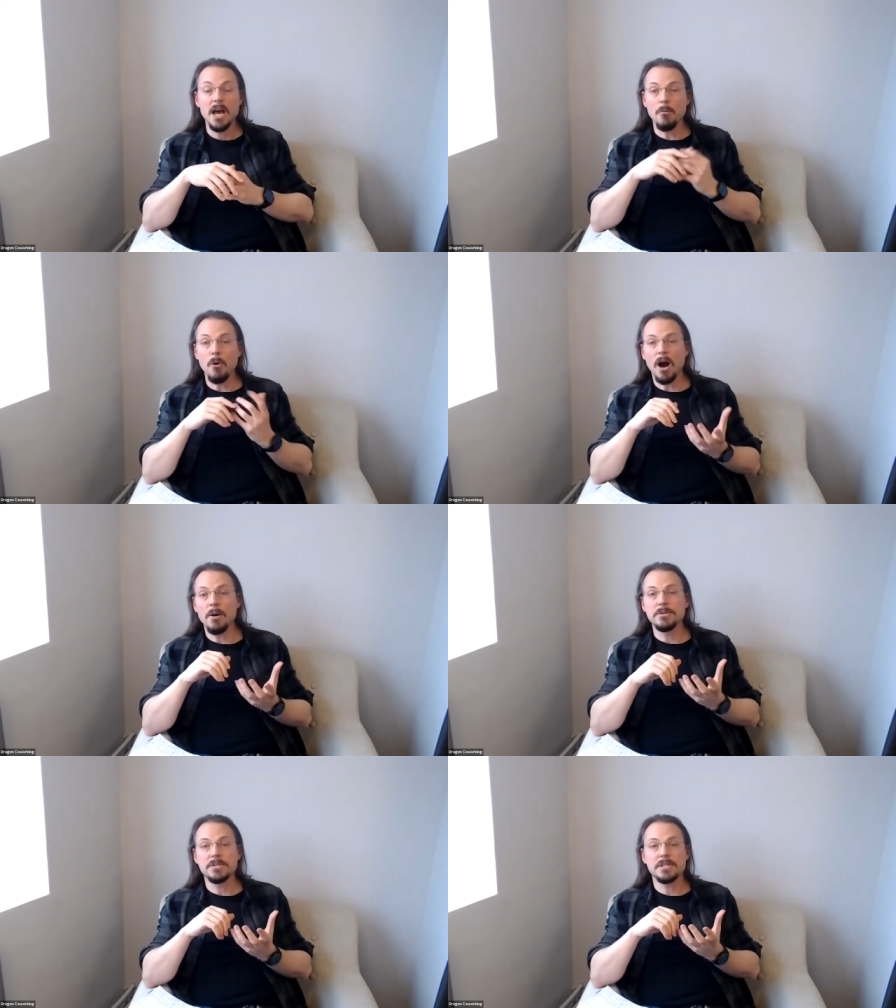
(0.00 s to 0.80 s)
And what I
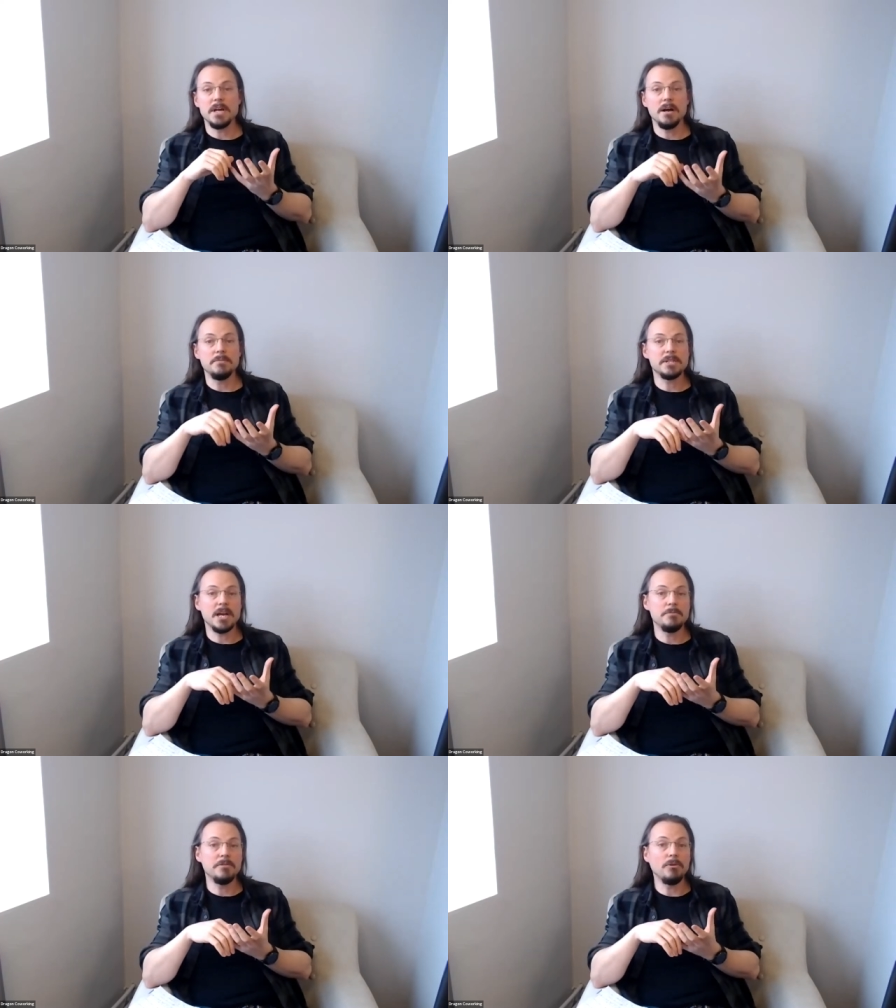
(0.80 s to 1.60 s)
was
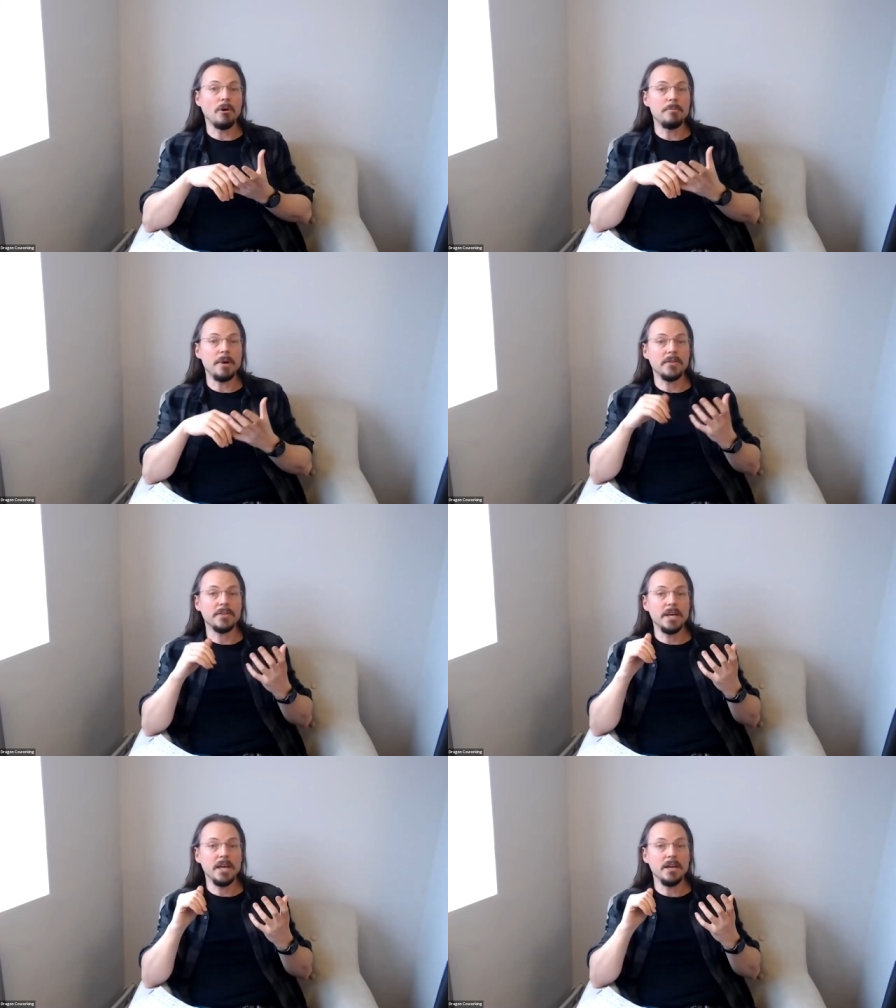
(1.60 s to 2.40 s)
saying before about
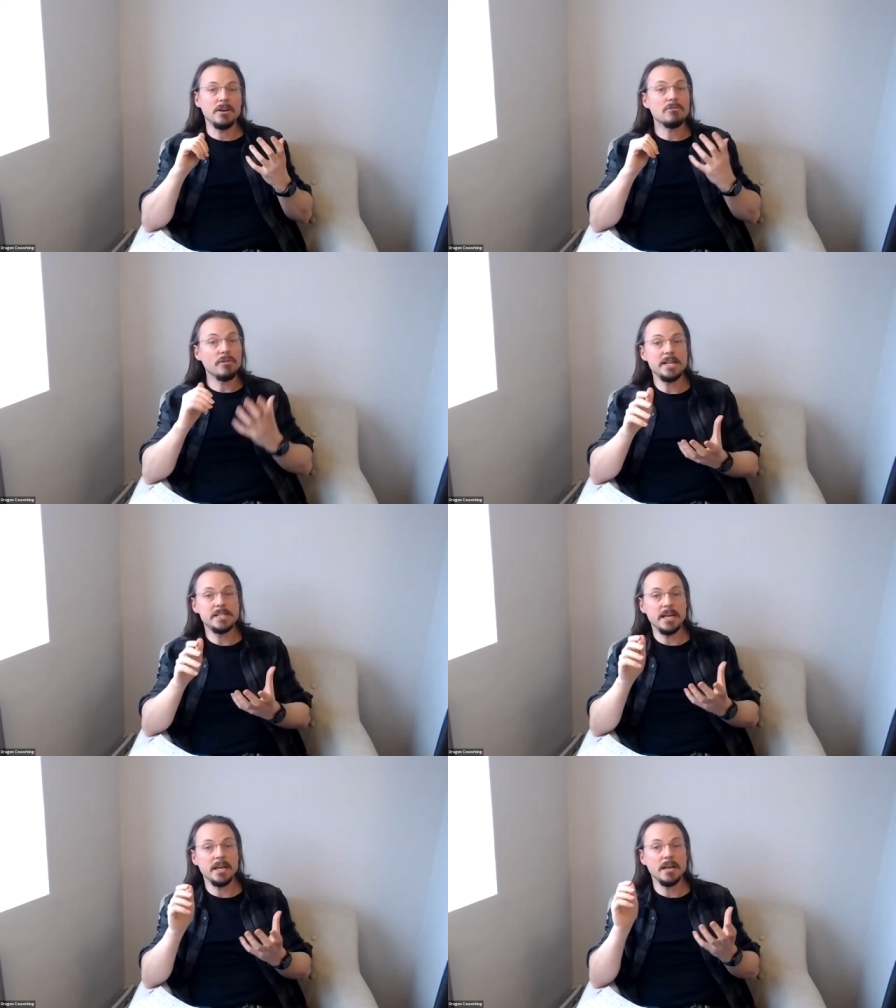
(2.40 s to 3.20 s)
the
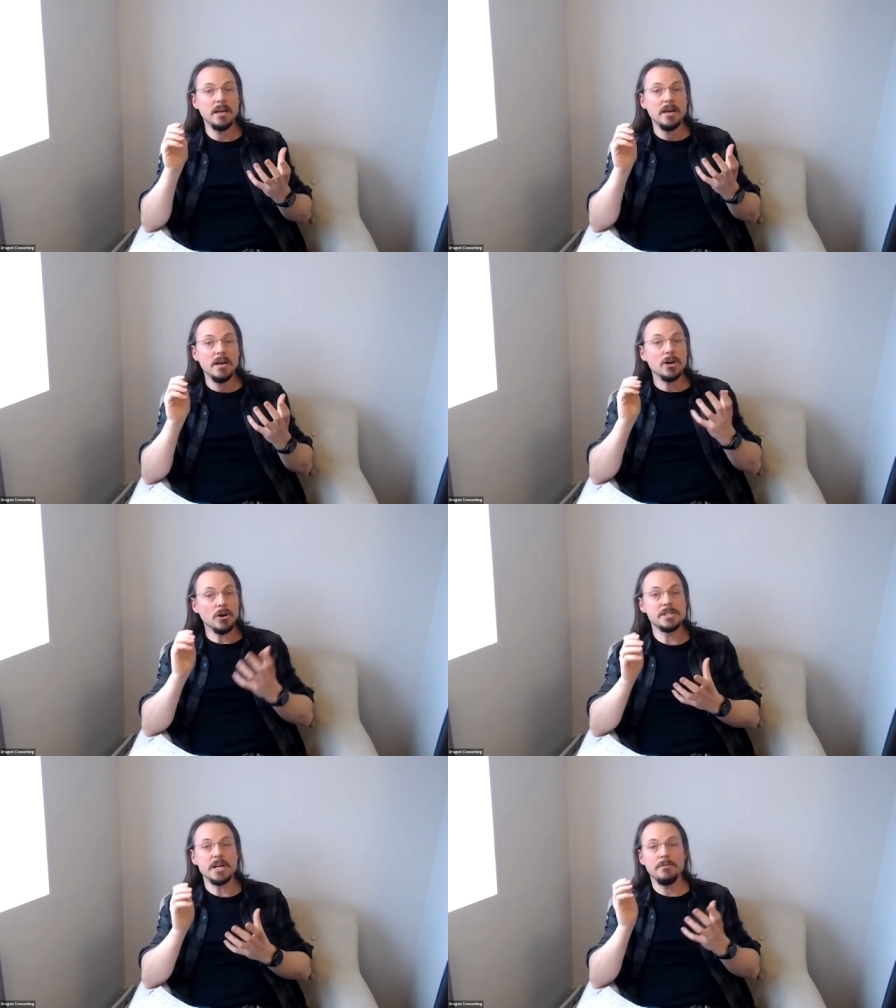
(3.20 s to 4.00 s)
creating
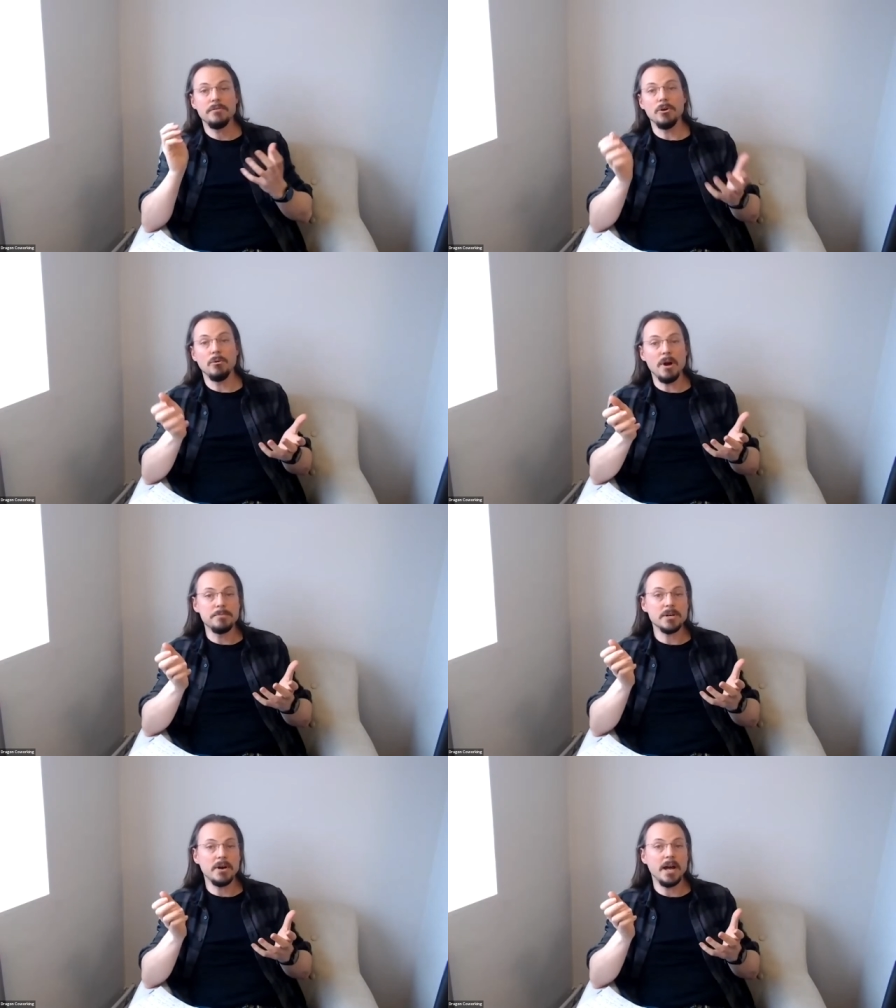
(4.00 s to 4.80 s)
content for your
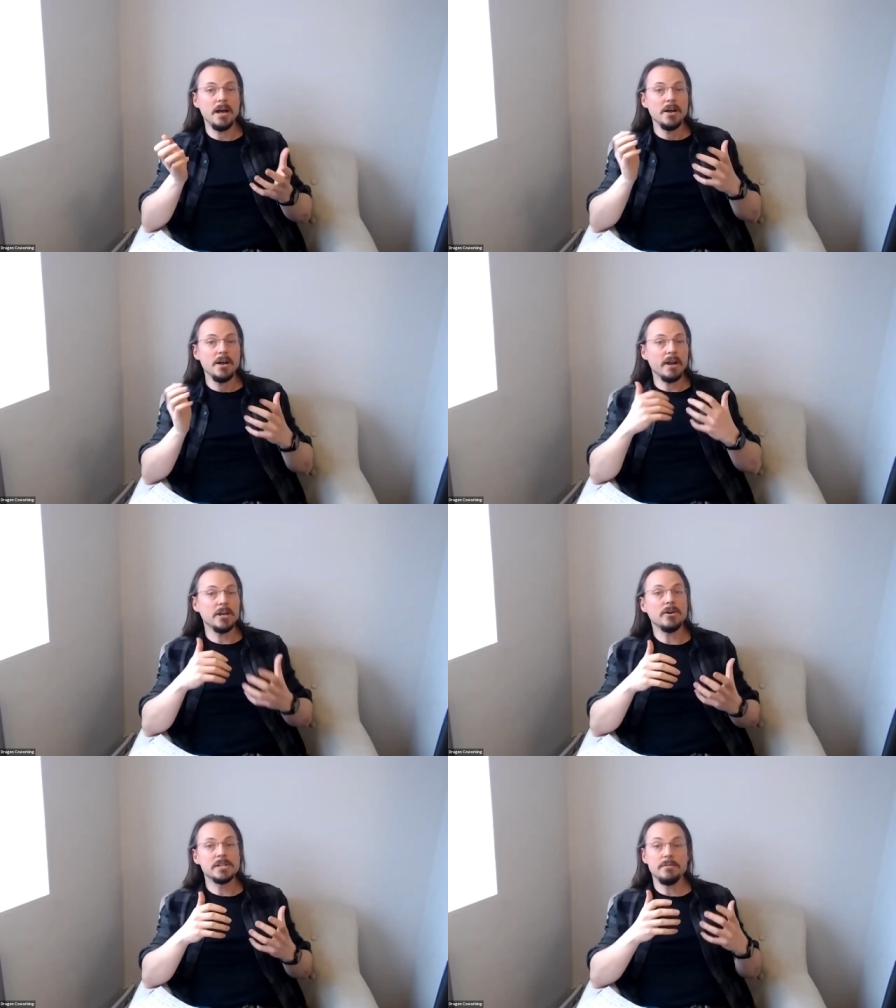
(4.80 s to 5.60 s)
website, creating
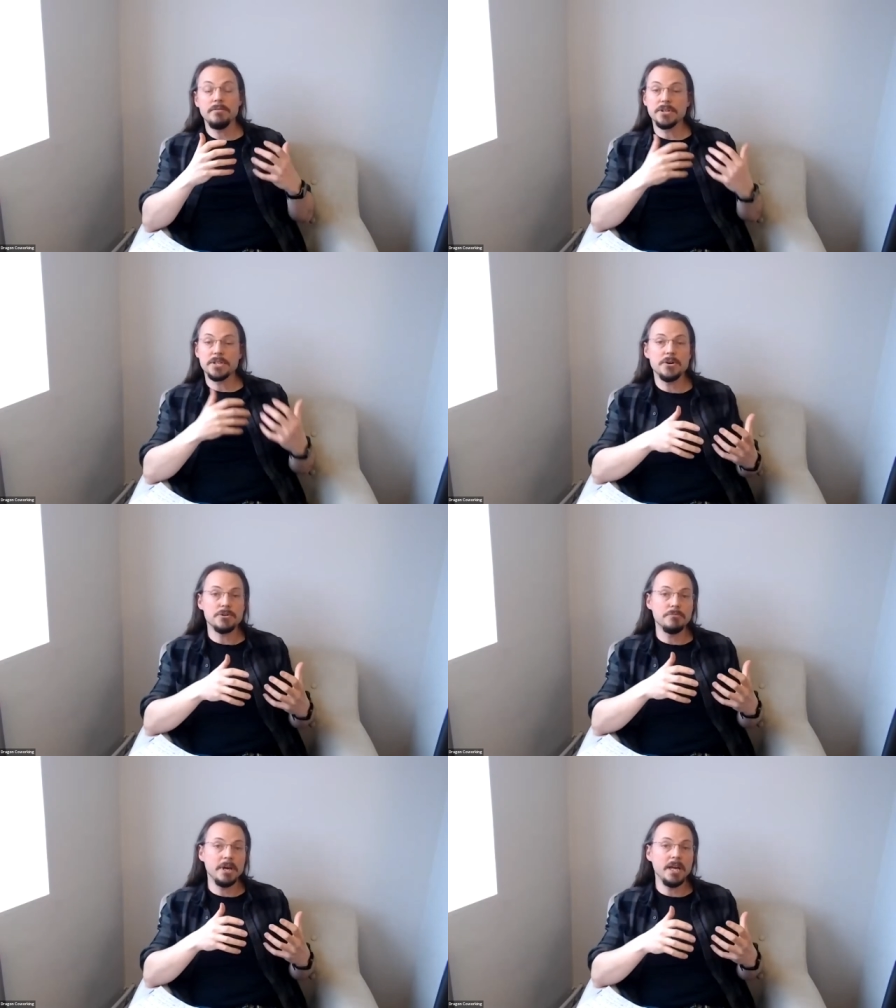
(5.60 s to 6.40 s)
content for your
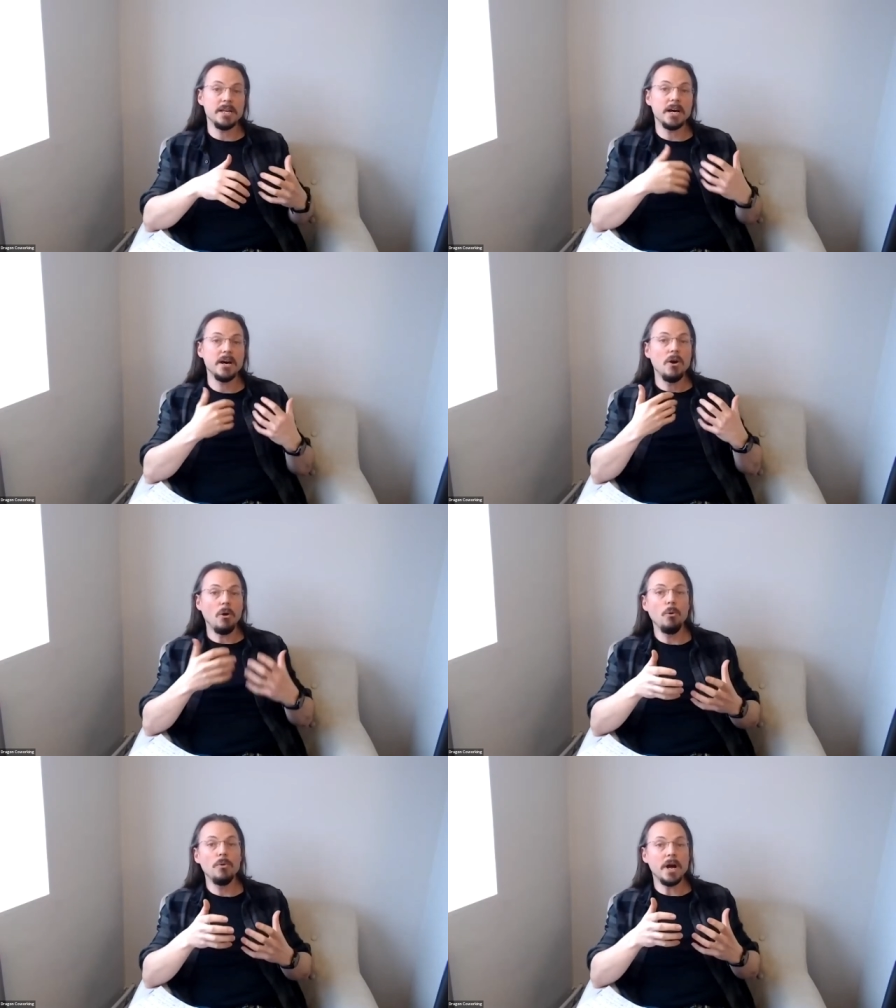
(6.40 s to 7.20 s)
social media,
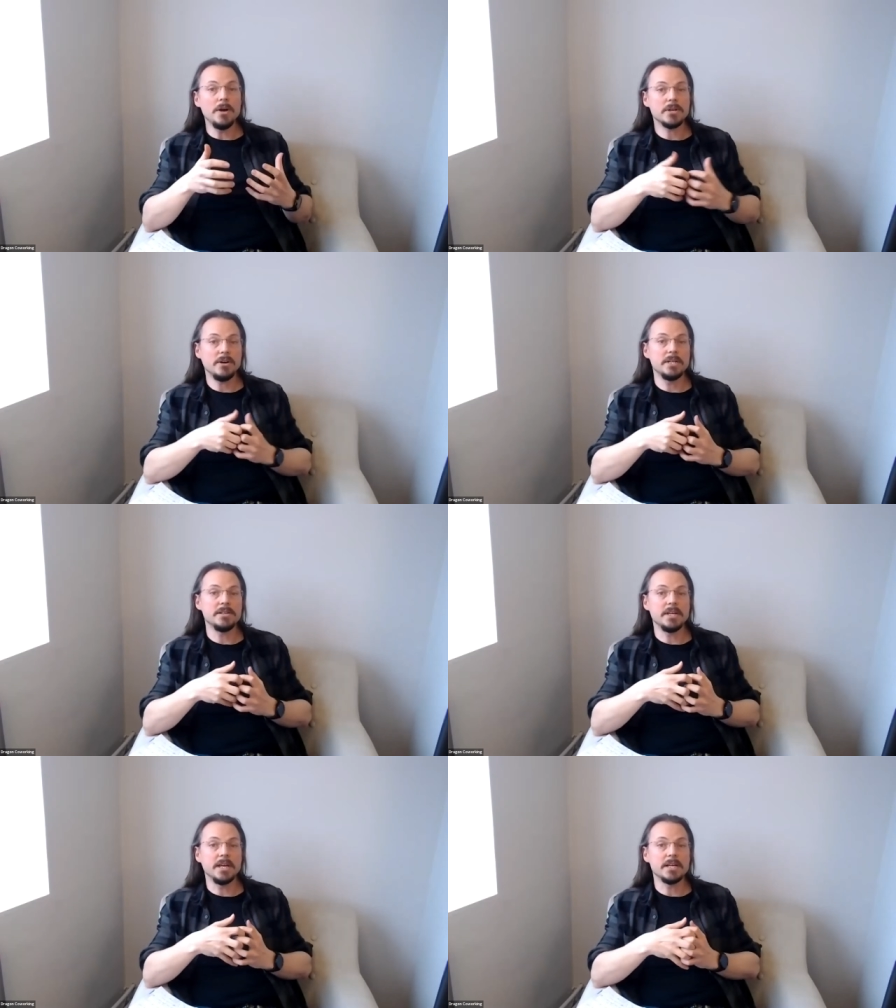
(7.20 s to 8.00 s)
all those kinds
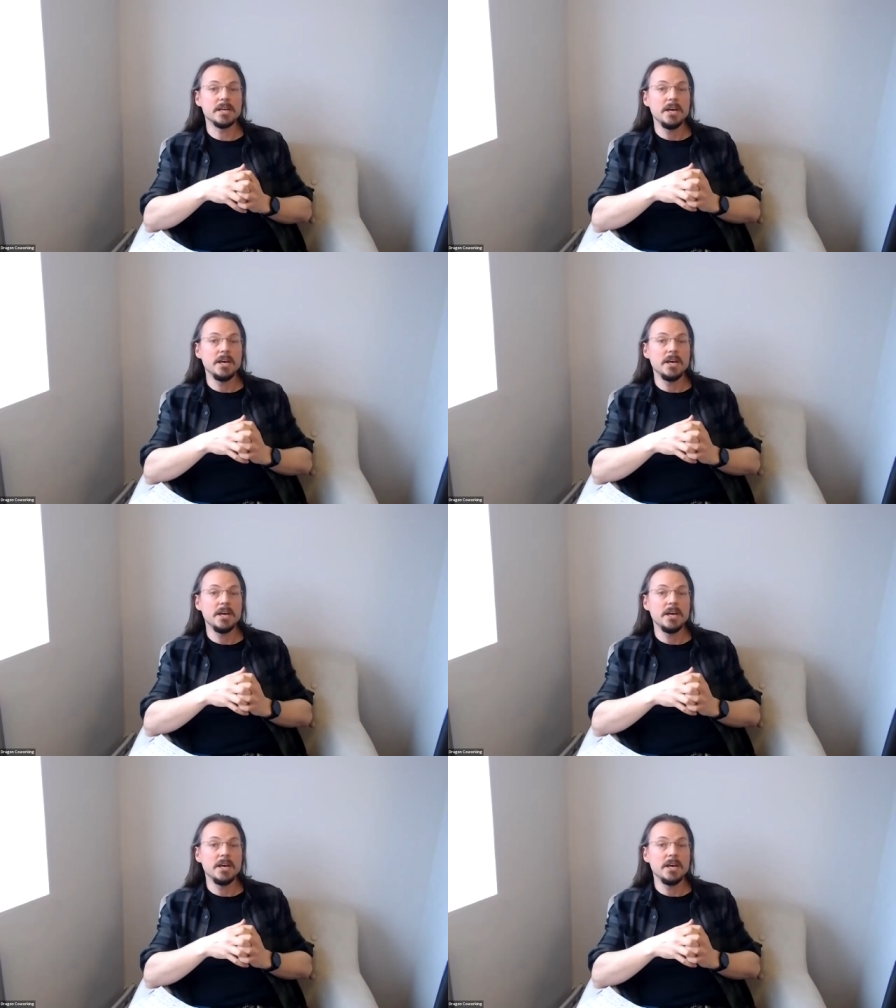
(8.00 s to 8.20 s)
of things,